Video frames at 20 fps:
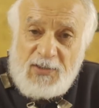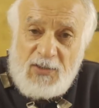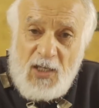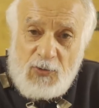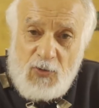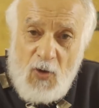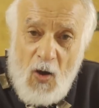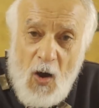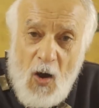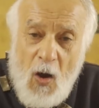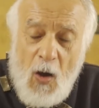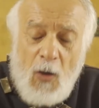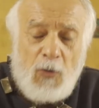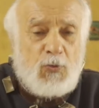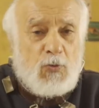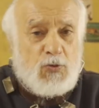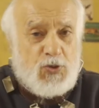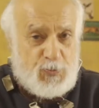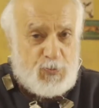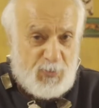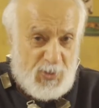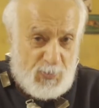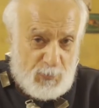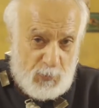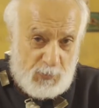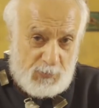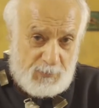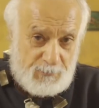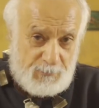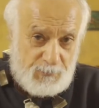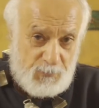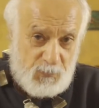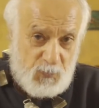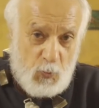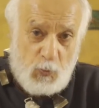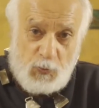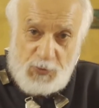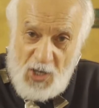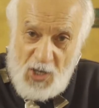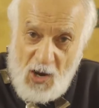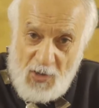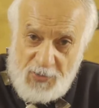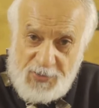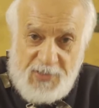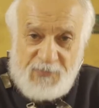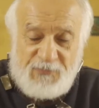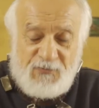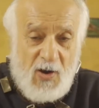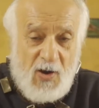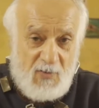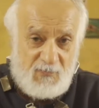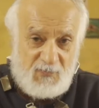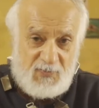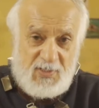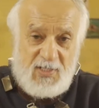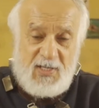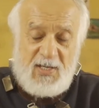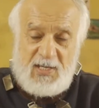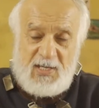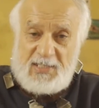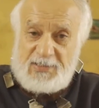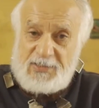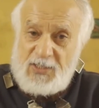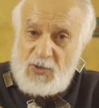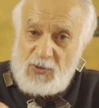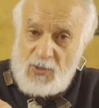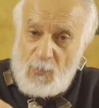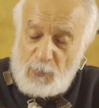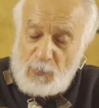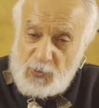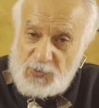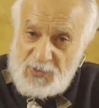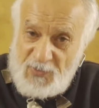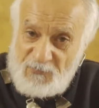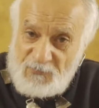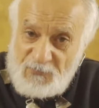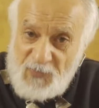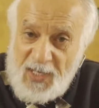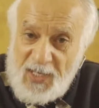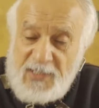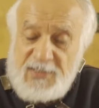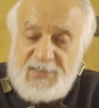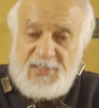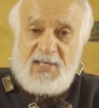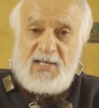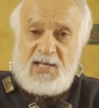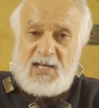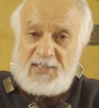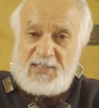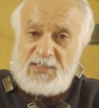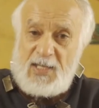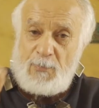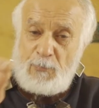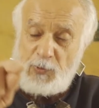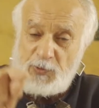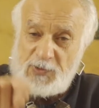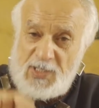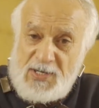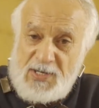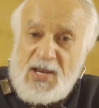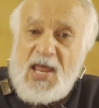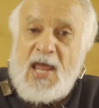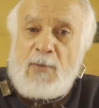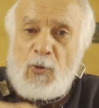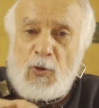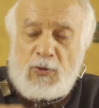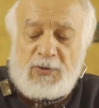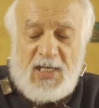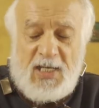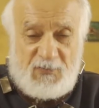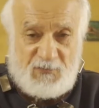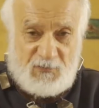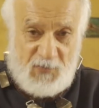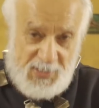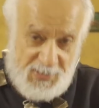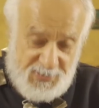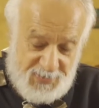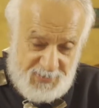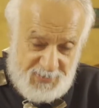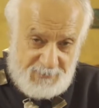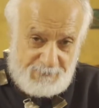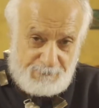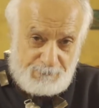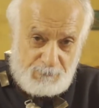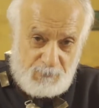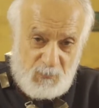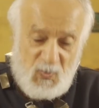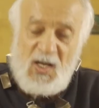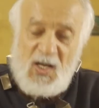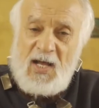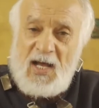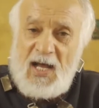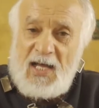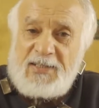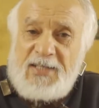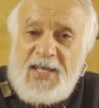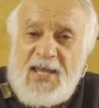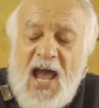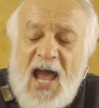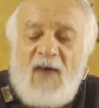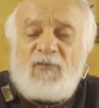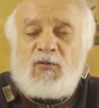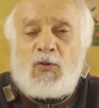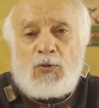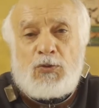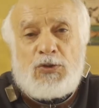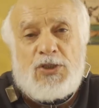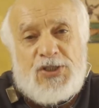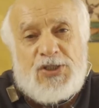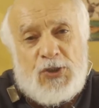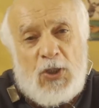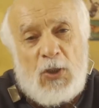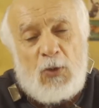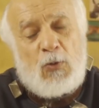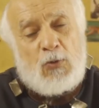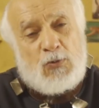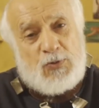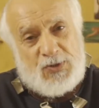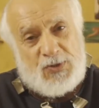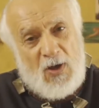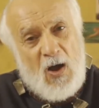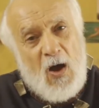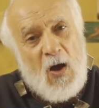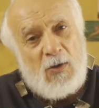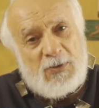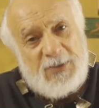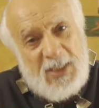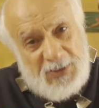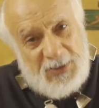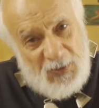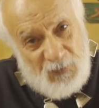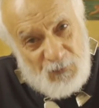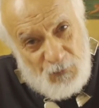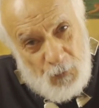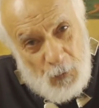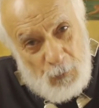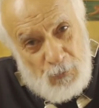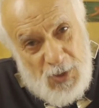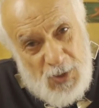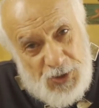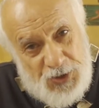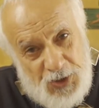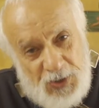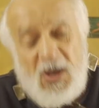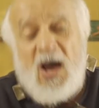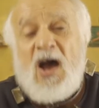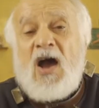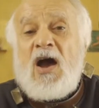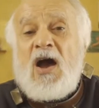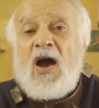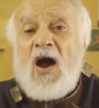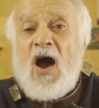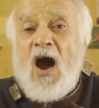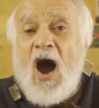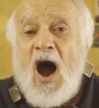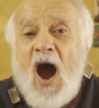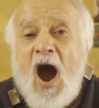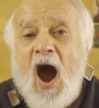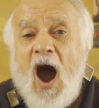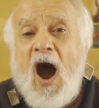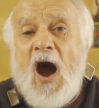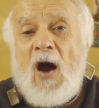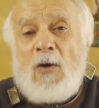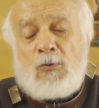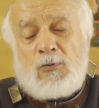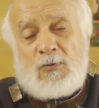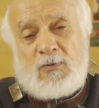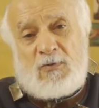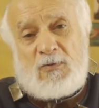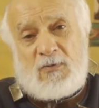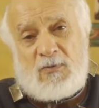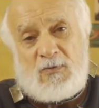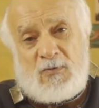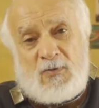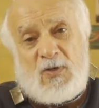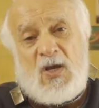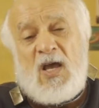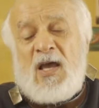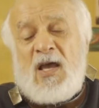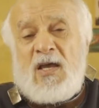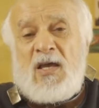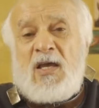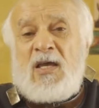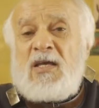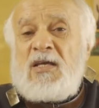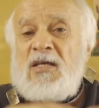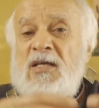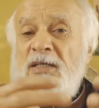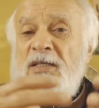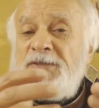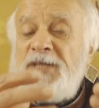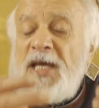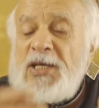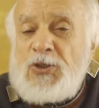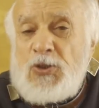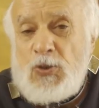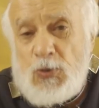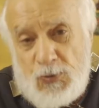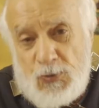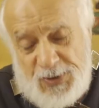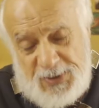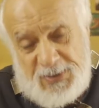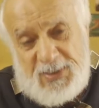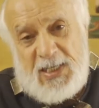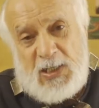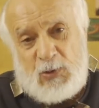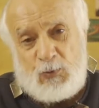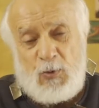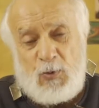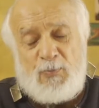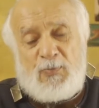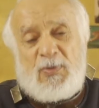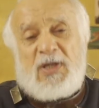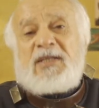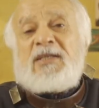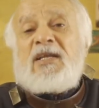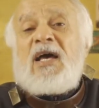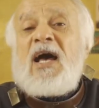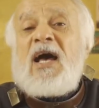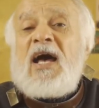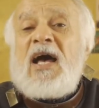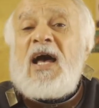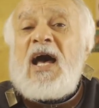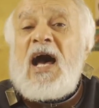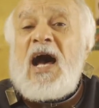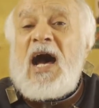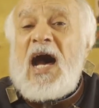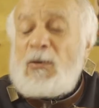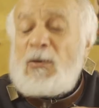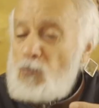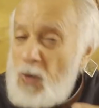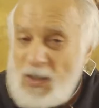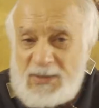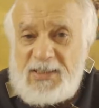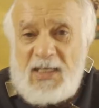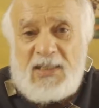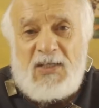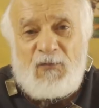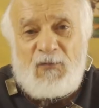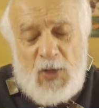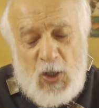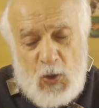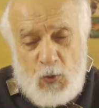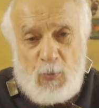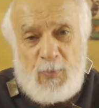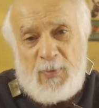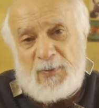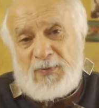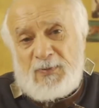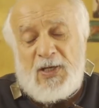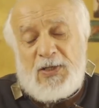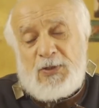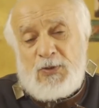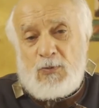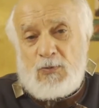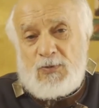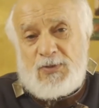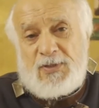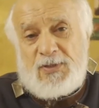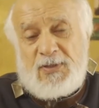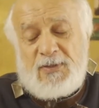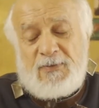out all those people who they are involved, and they're gonna put the face and they put the name on that face. And they have to disclose all that information, how they use the equipment and what kind of equipment they used,